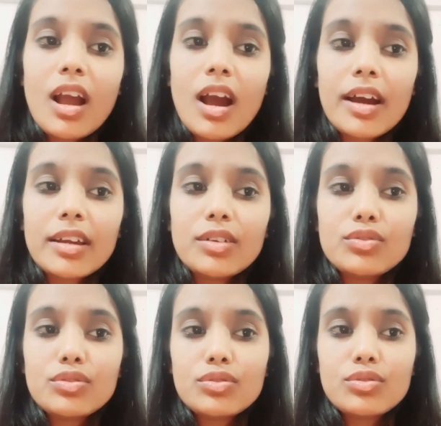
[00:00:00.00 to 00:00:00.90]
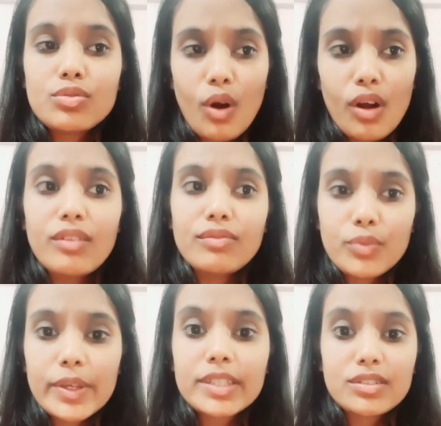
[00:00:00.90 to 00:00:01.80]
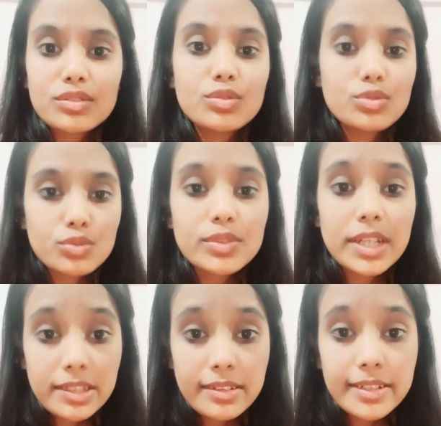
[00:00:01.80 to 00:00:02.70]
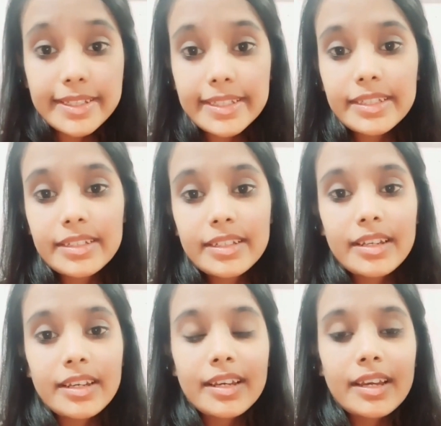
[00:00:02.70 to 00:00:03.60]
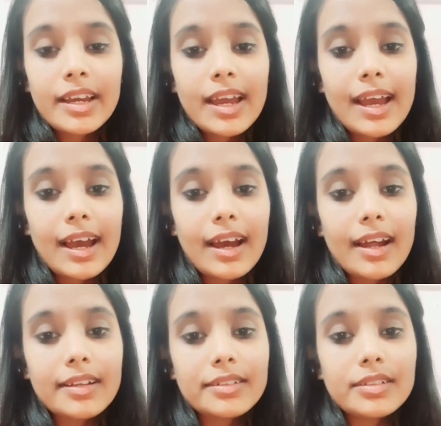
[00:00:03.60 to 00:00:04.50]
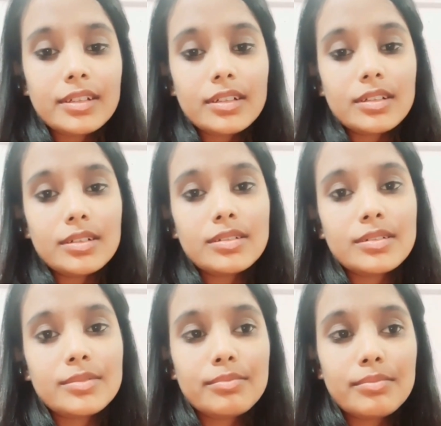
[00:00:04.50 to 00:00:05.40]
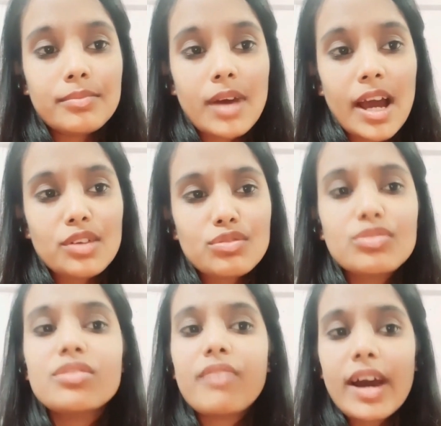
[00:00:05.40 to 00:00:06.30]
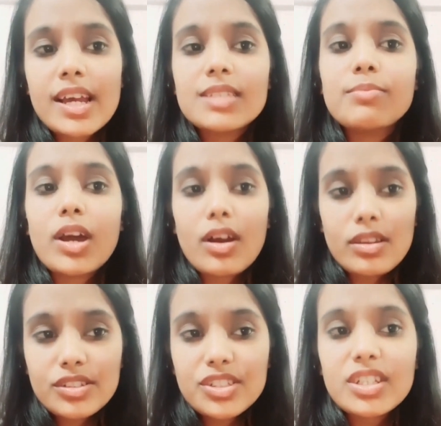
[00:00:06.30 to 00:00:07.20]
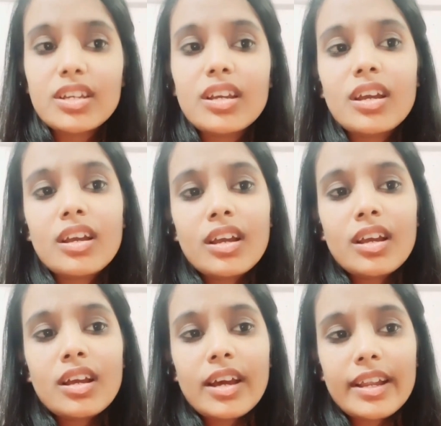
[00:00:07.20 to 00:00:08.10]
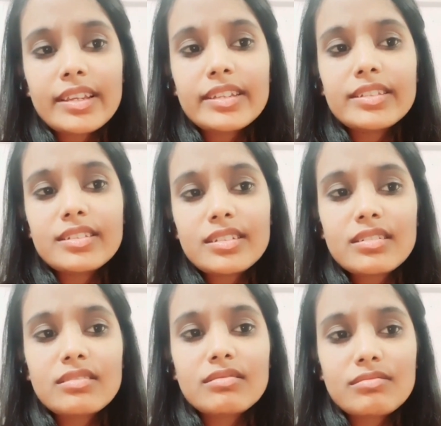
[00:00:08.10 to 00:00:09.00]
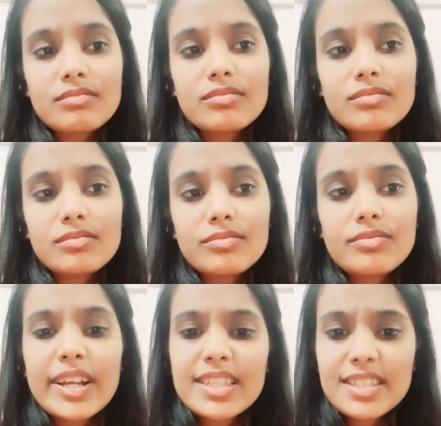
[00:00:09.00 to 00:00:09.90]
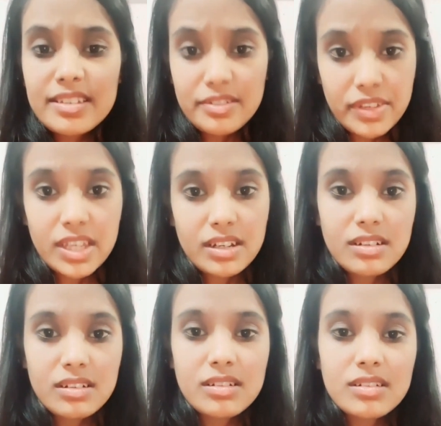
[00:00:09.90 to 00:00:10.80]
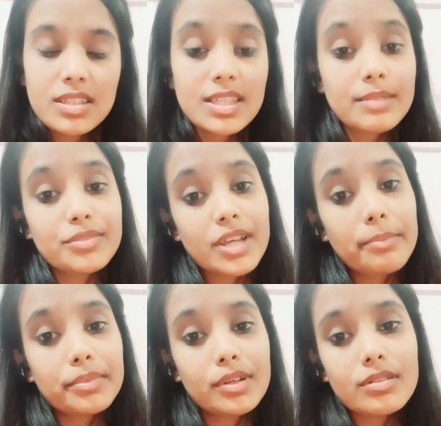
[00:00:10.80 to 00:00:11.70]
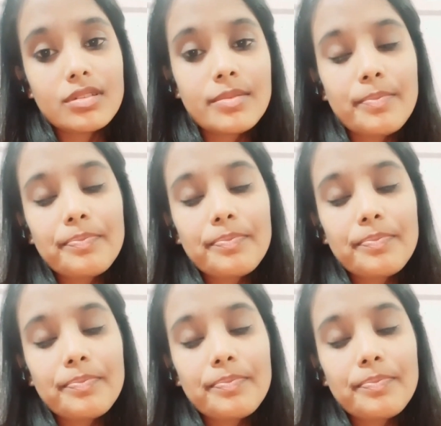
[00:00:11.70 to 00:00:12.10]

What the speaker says: I used to solve questions too regularly, and I used to revise biology at least once in a week, some chapters.